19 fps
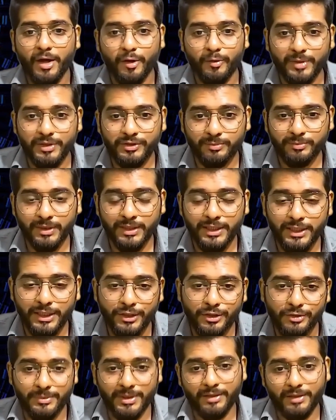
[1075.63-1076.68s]
How much money
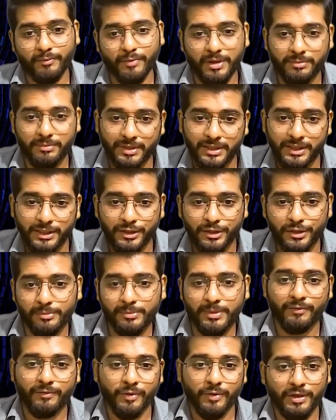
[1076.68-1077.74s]
did you make? What money did you
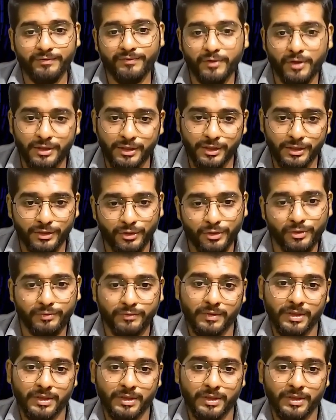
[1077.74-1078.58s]
make? What fraud did you do?